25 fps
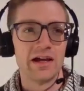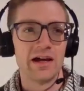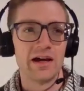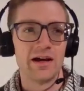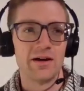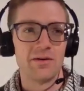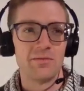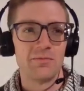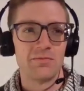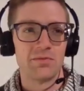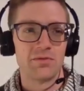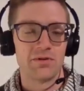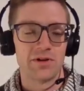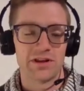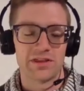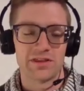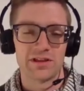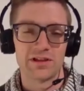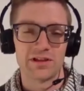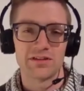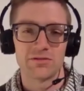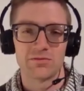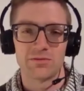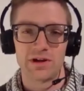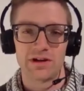But what I
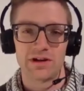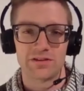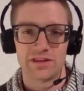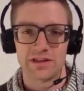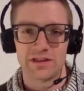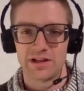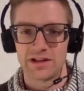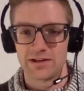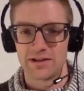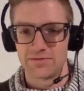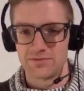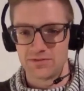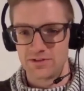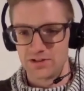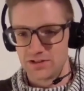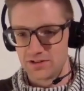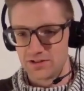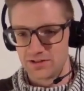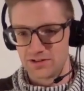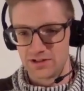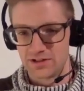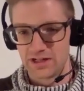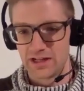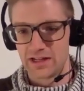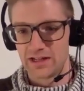think the route that I've
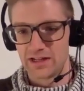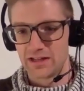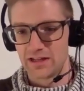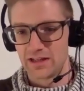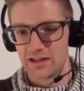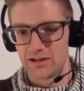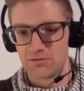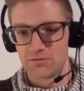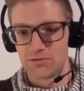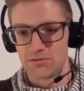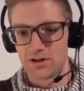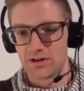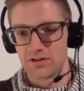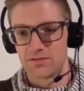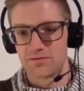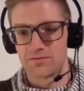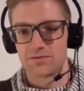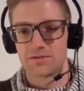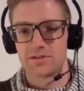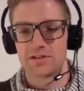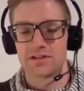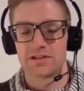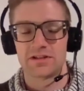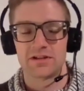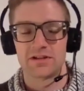done, and like where I
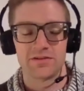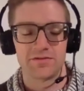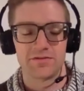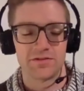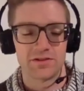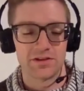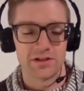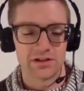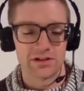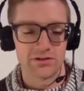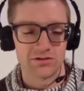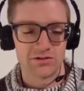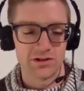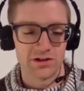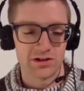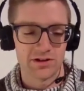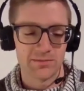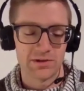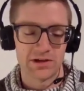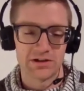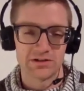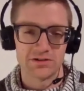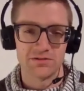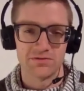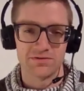feel like you're
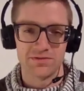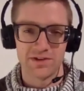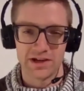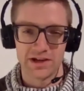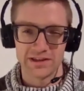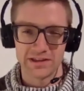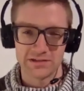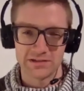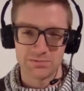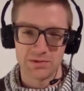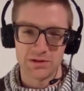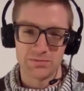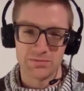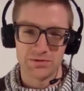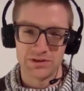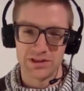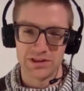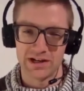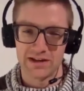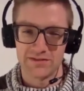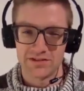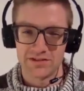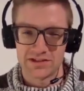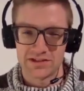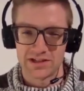talking about, is you find these people
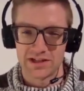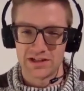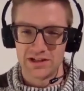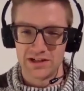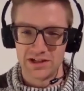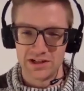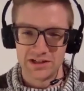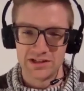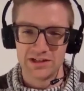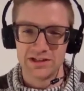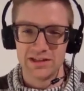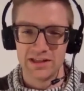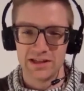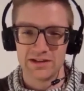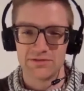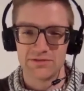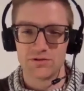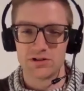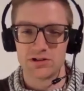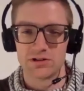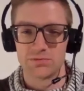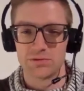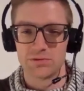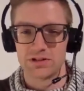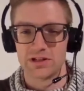that have this like
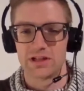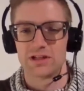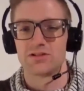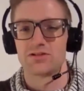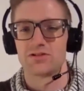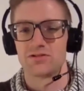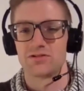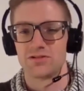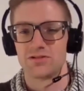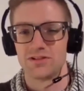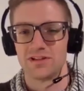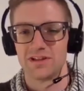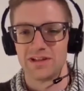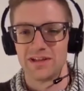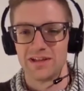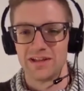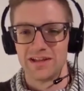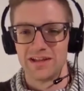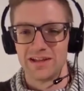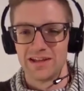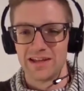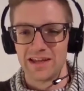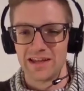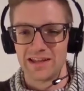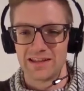unleveraged potential,
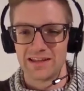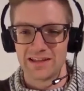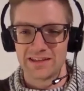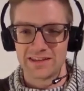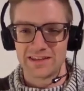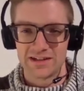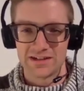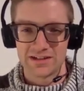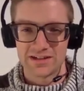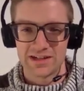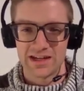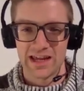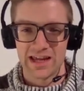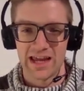and like they just